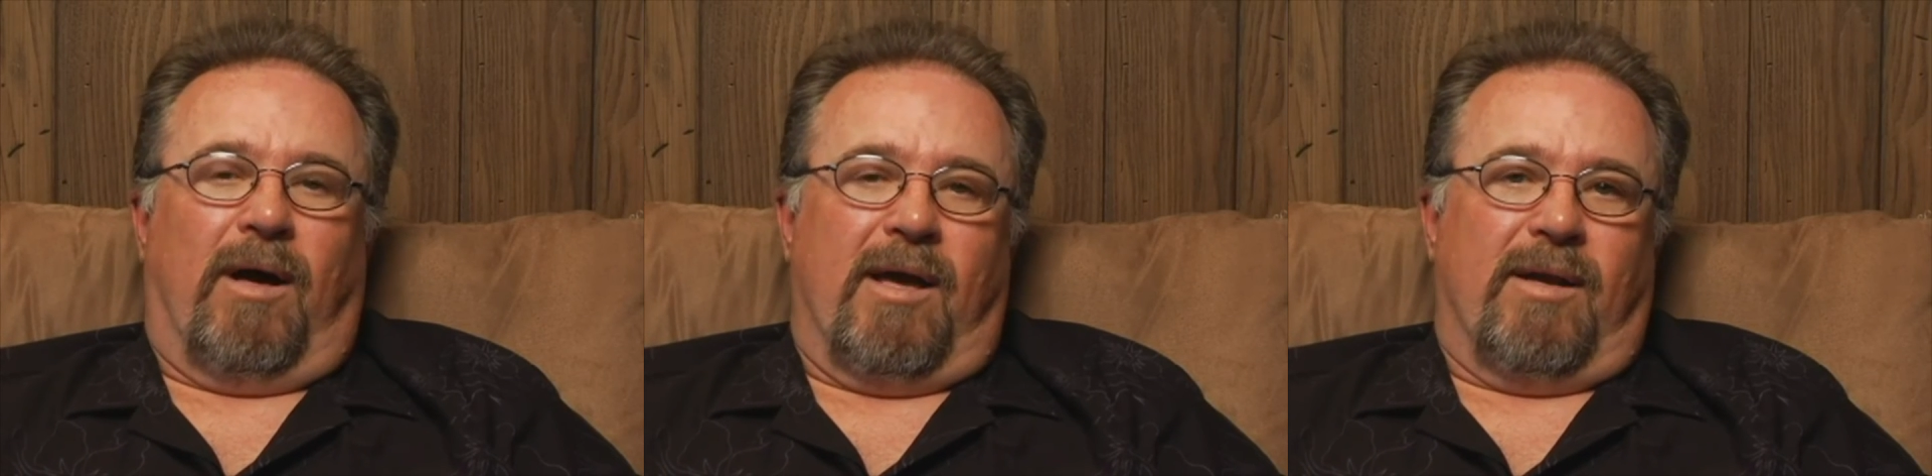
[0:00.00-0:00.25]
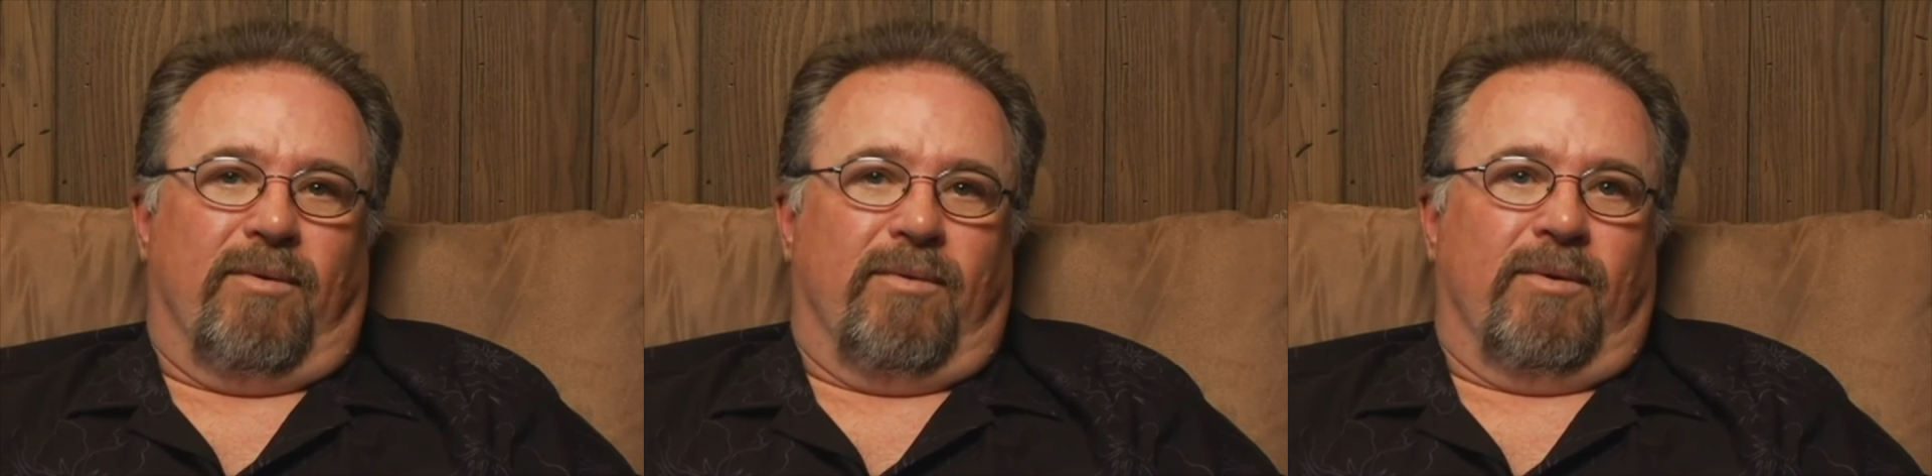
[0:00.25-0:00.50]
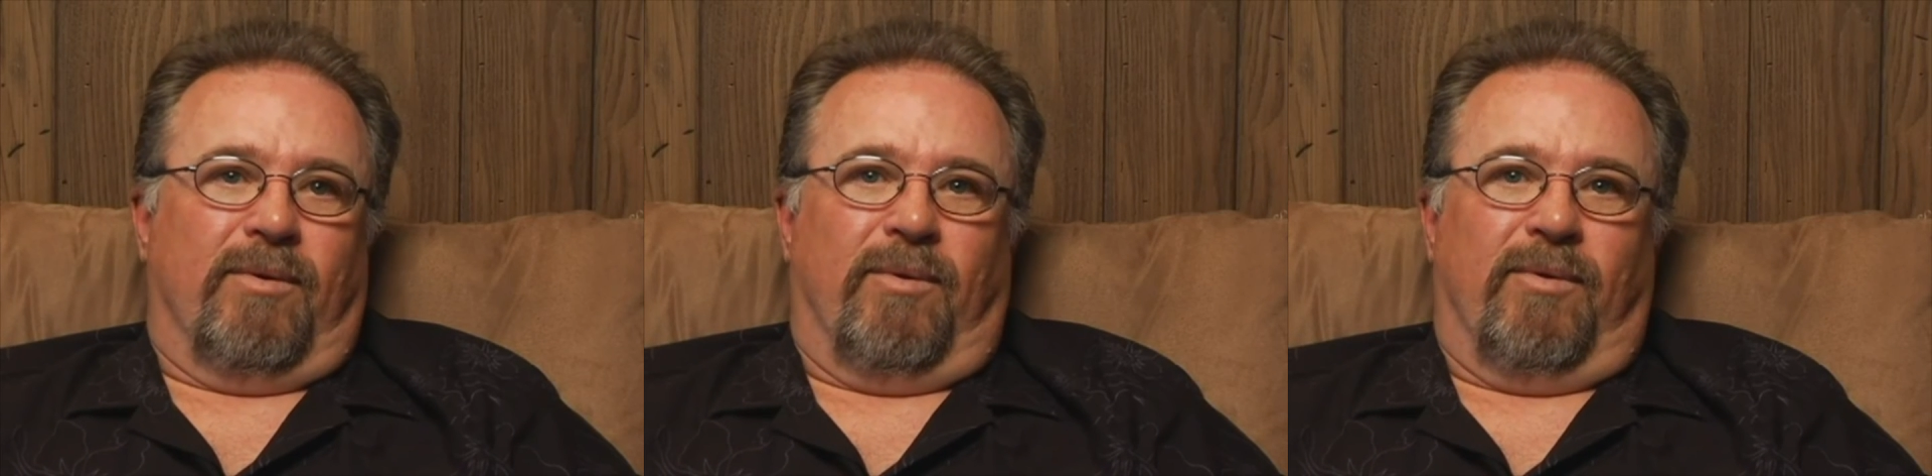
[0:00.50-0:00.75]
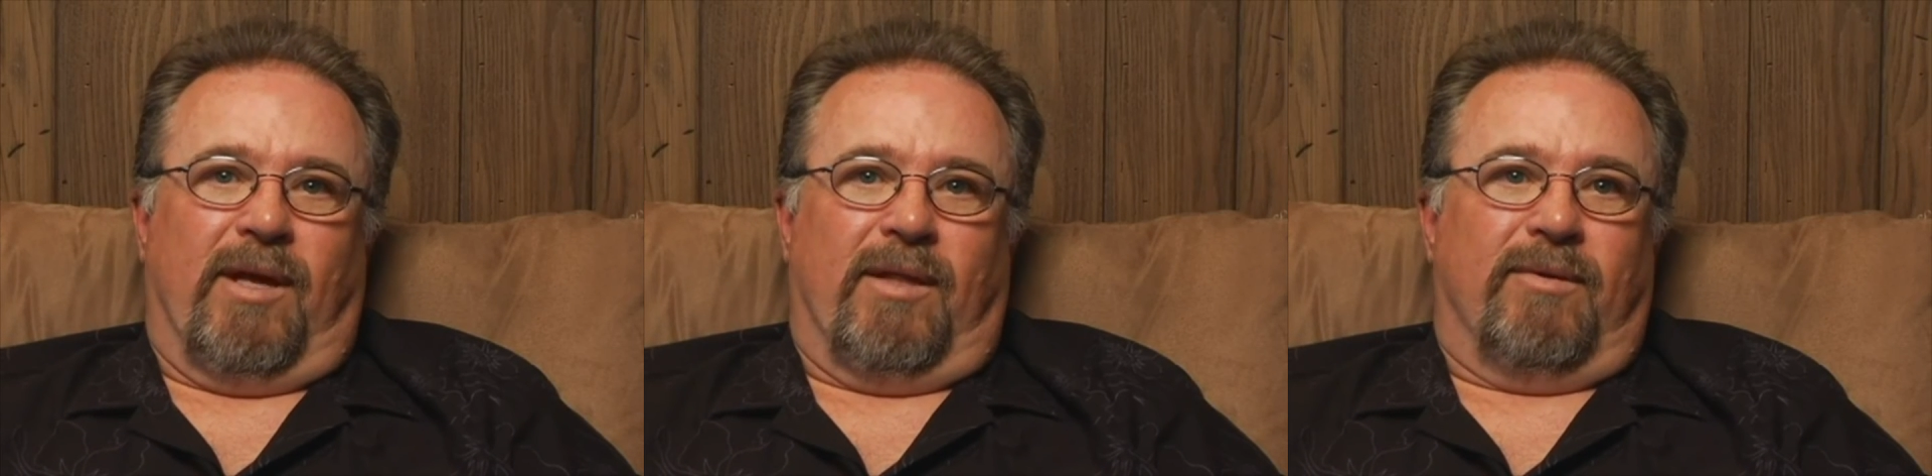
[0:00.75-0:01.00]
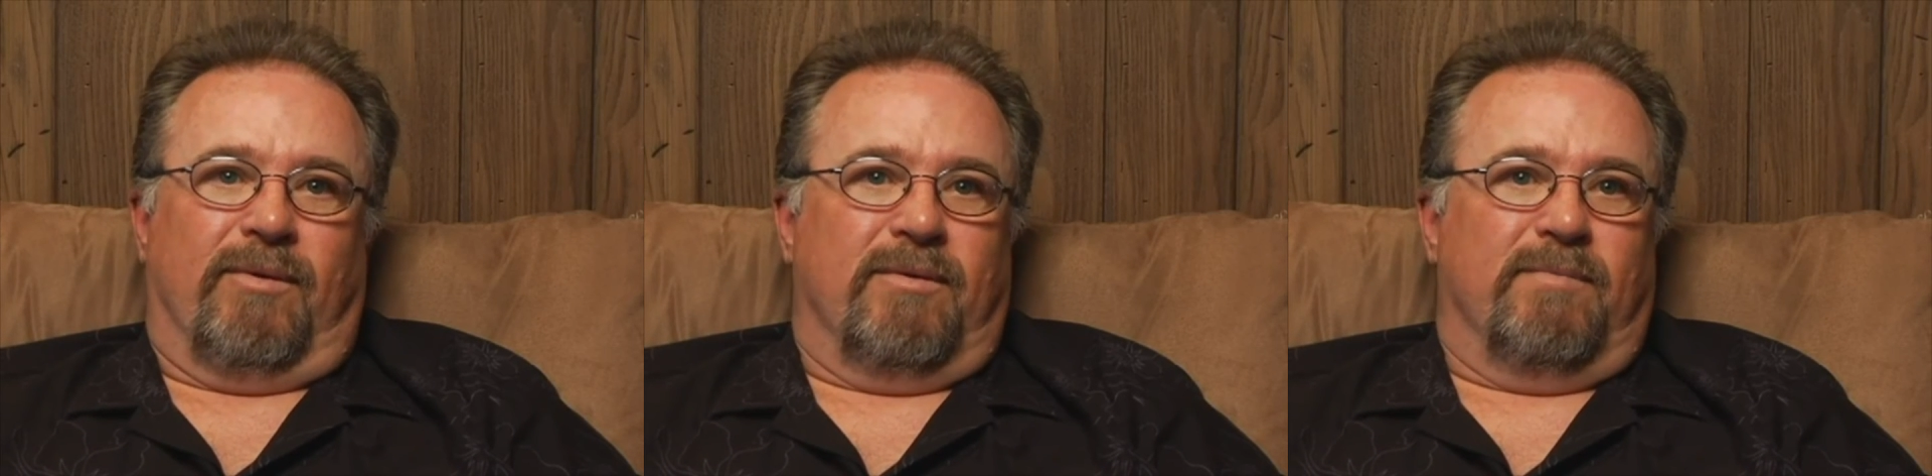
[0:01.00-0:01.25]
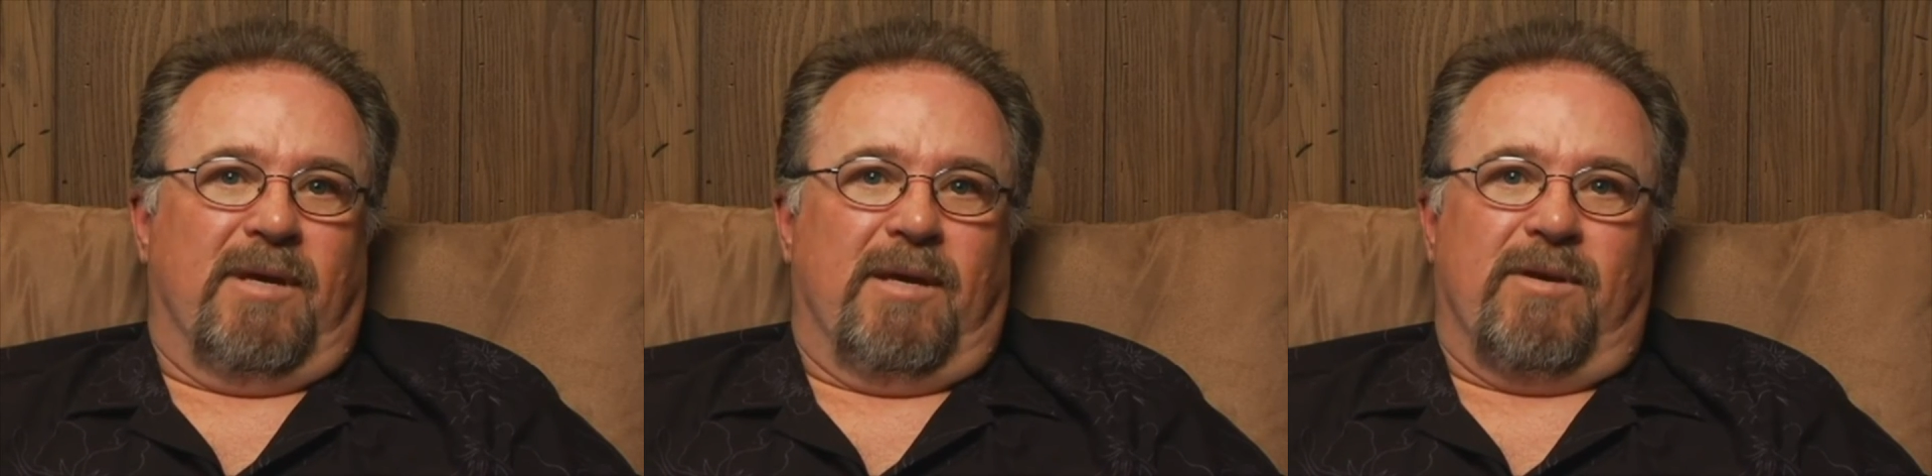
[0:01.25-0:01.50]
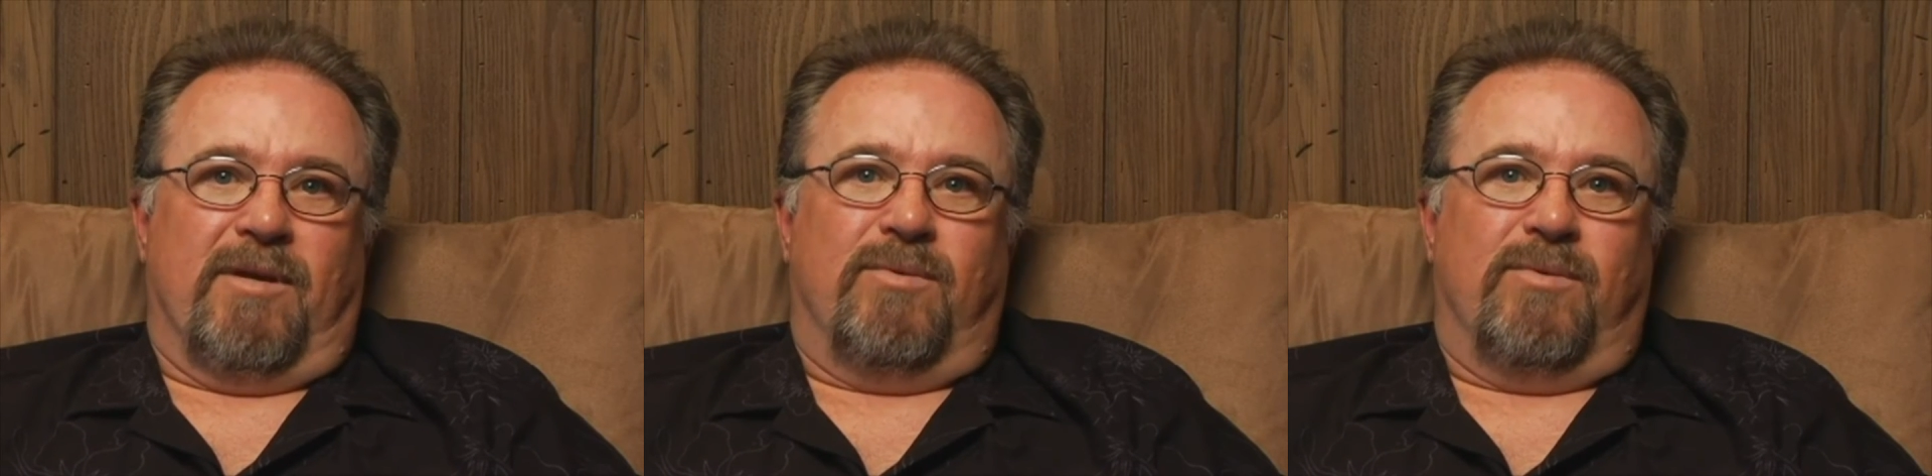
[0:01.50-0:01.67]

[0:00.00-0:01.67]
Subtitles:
I don't know that there's maybe